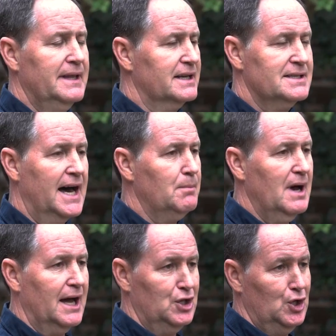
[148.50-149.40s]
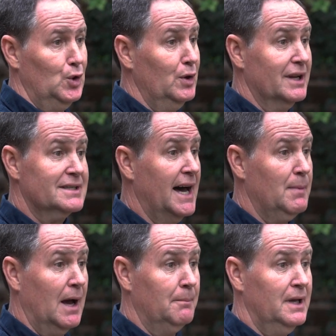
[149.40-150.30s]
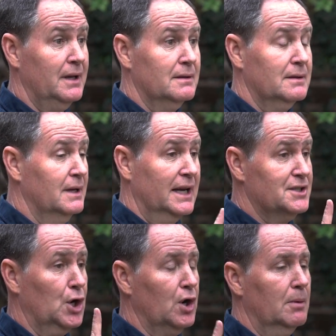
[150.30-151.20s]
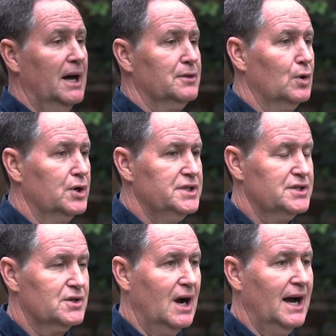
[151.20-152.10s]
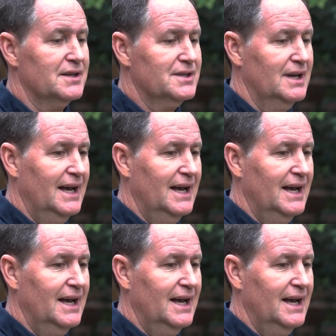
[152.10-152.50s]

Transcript: that it's not about you, it's not about me. It's totally about the Lord Jesus Christ.